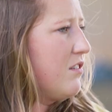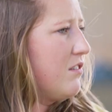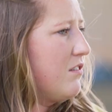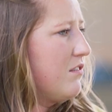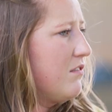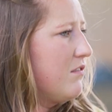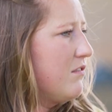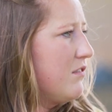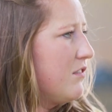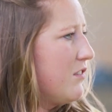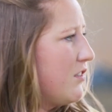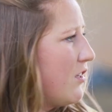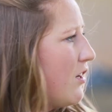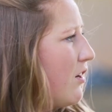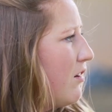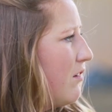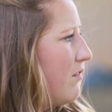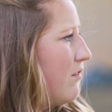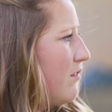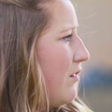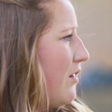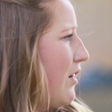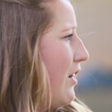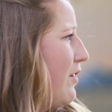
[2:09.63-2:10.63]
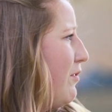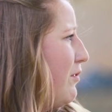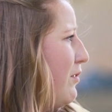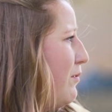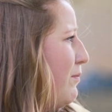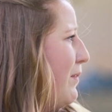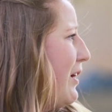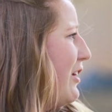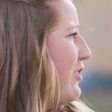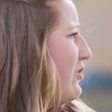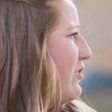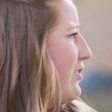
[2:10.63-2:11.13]
There's always
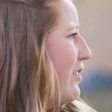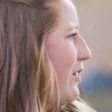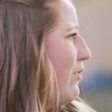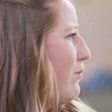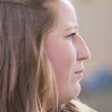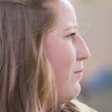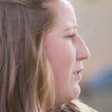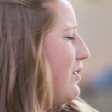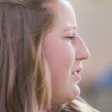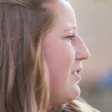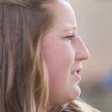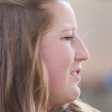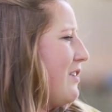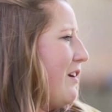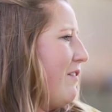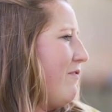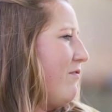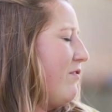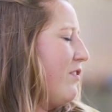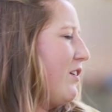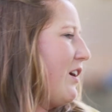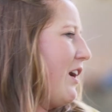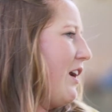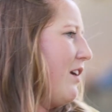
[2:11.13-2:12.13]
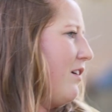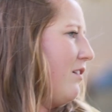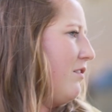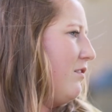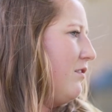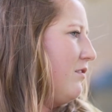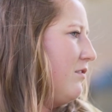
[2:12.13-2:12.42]
something new to be learning.